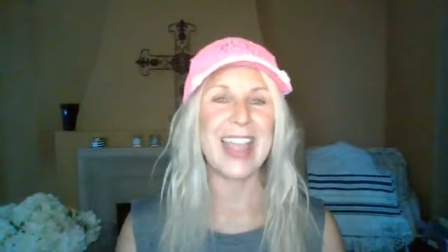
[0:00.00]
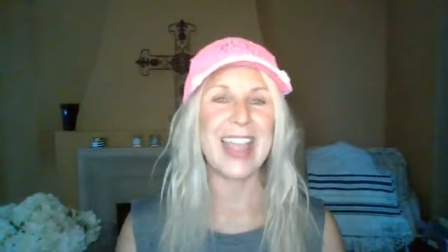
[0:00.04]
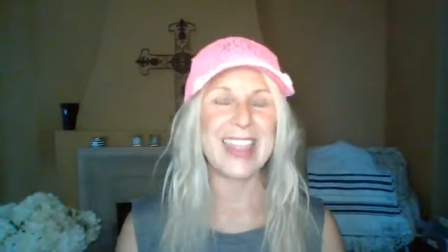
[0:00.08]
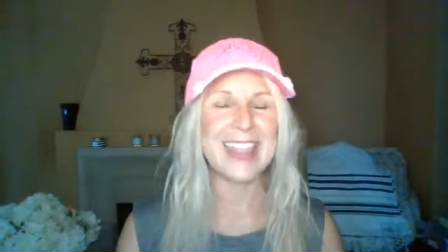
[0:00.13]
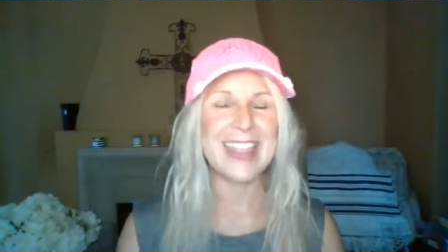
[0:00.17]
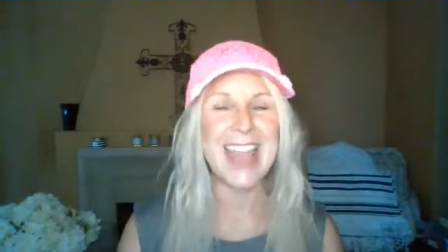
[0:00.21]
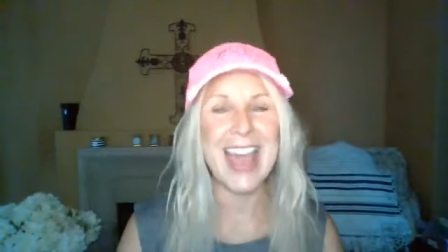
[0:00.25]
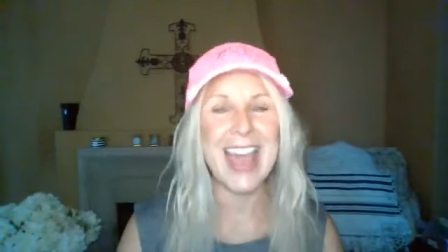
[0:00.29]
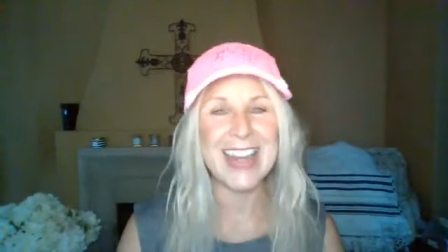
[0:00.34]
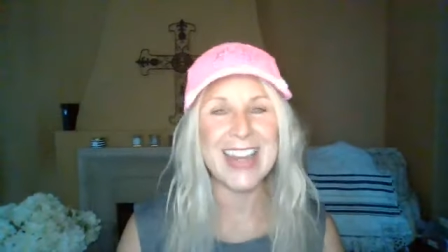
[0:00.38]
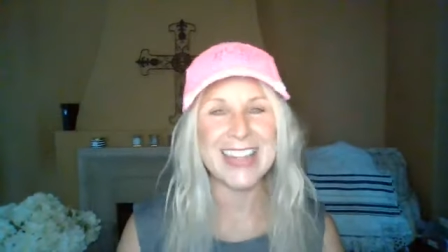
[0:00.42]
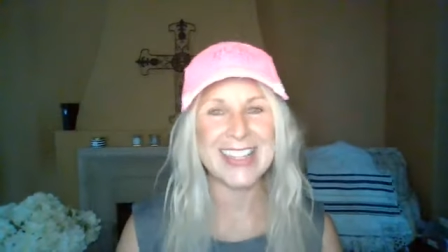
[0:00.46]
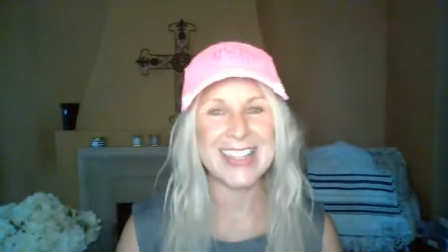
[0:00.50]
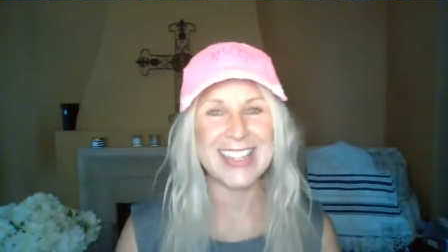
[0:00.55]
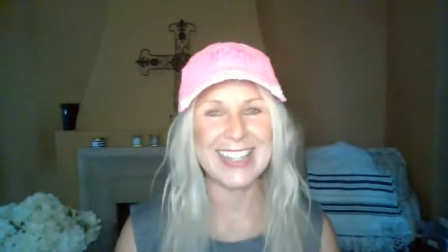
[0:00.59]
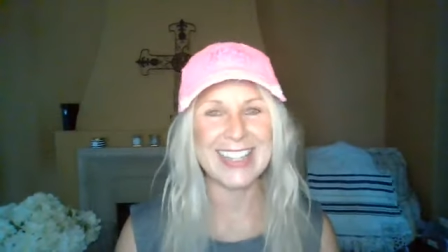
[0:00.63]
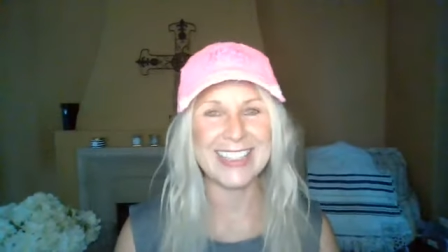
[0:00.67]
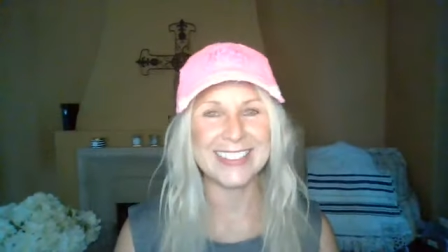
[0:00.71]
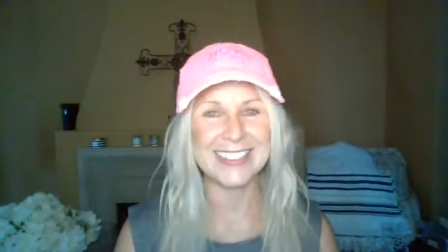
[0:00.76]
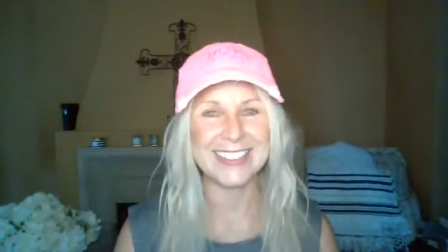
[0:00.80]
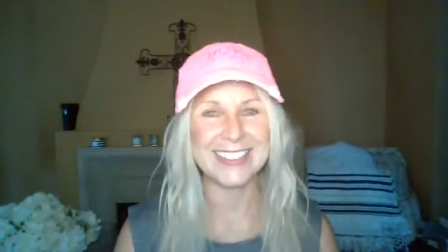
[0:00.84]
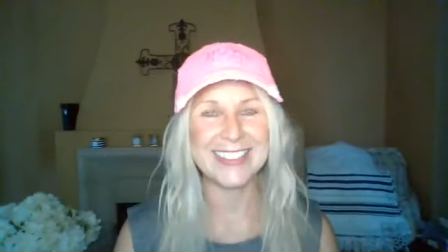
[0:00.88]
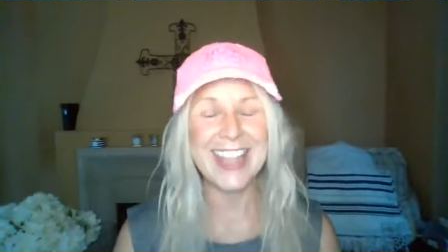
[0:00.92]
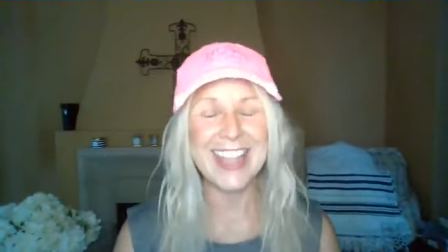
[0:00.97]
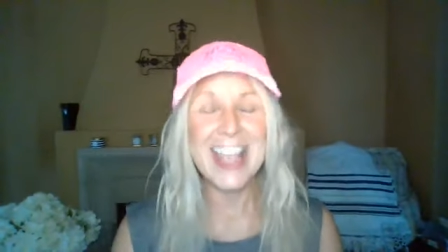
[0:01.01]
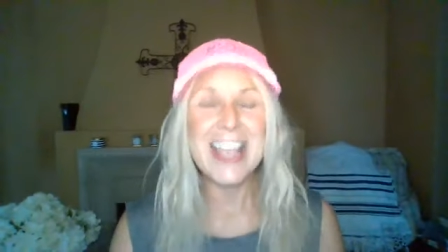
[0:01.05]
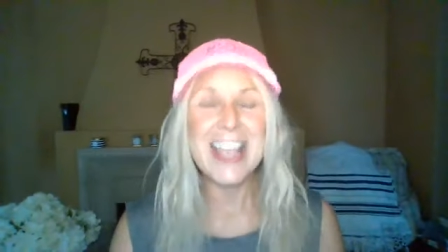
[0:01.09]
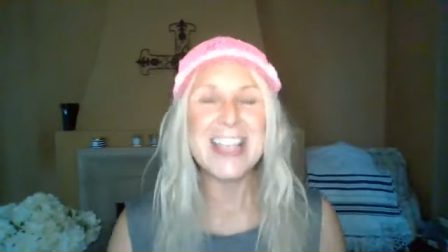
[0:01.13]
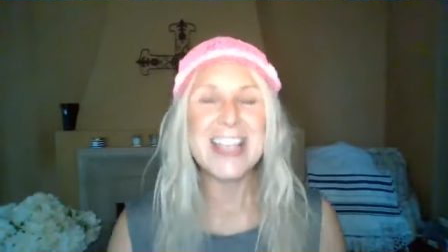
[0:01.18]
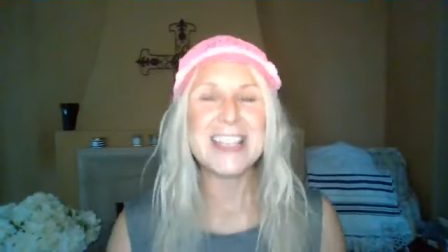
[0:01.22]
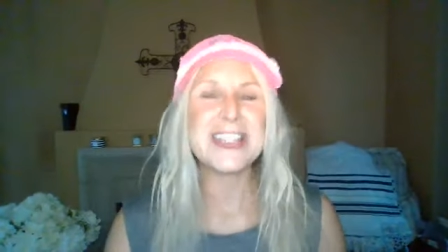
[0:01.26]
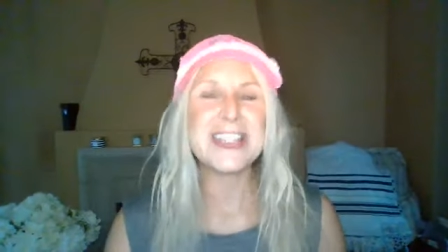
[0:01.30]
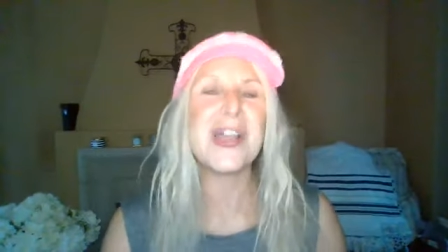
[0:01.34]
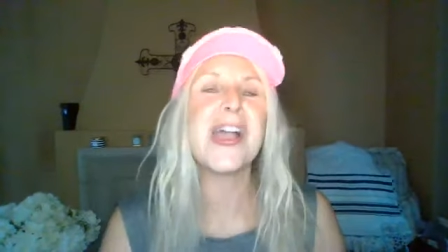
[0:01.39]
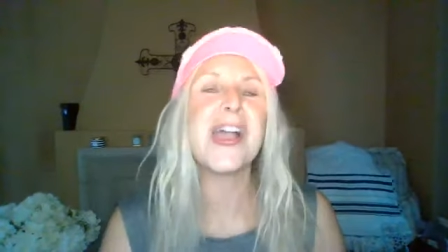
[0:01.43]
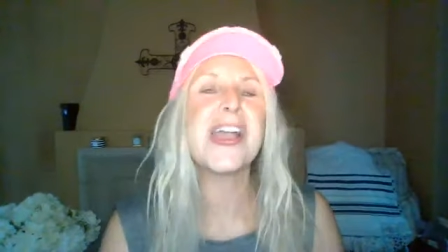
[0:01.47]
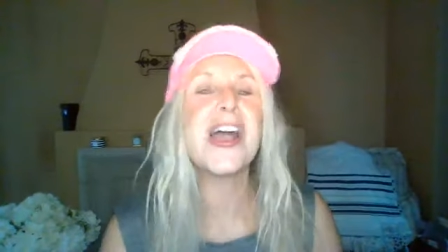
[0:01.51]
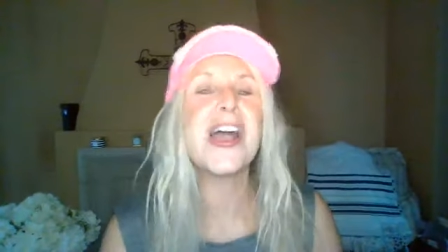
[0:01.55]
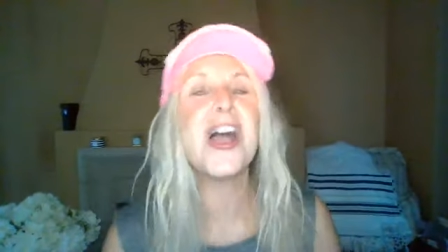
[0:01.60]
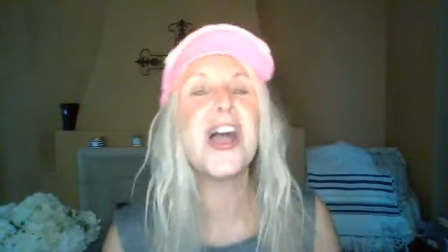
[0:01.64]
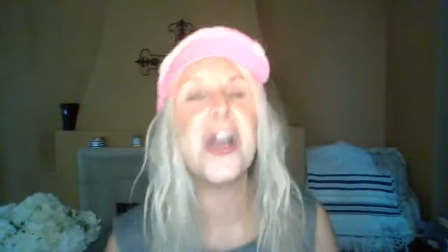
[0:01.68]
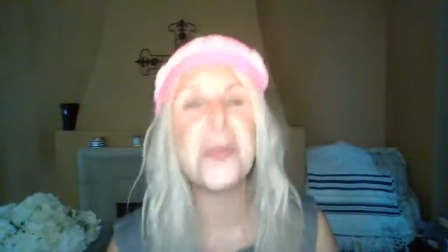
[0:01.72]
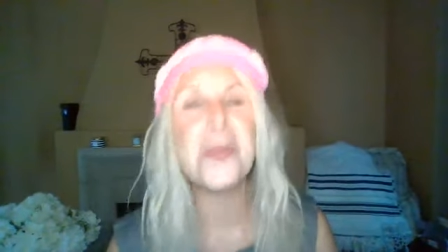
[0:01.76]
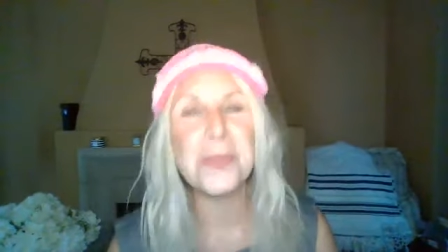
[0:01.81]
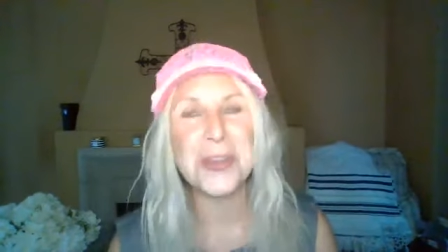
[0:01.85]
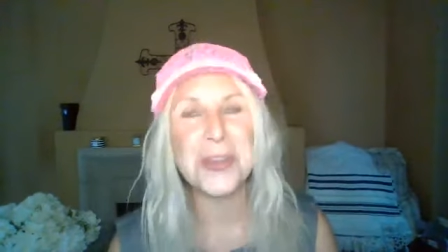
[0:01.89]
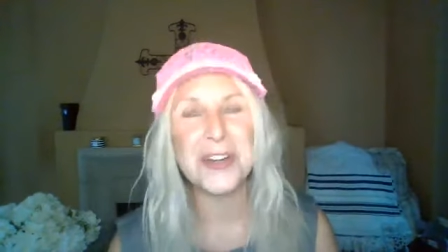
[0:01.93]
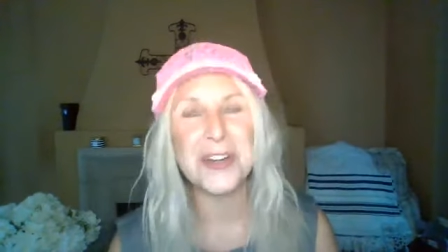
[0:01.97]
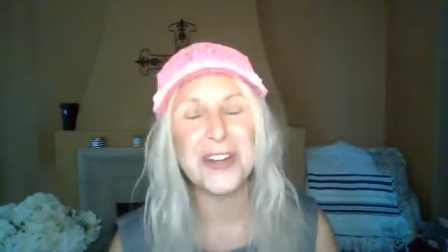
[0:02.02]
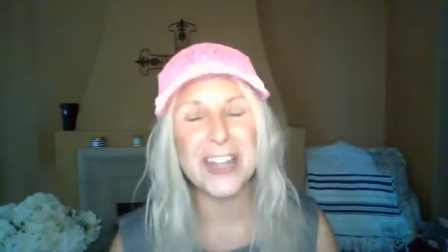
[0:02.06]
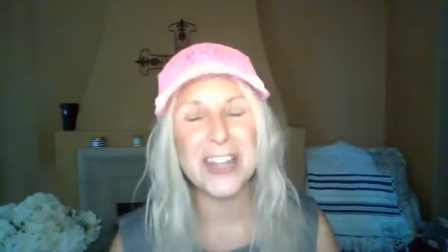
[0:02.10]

That is it. So I hope you're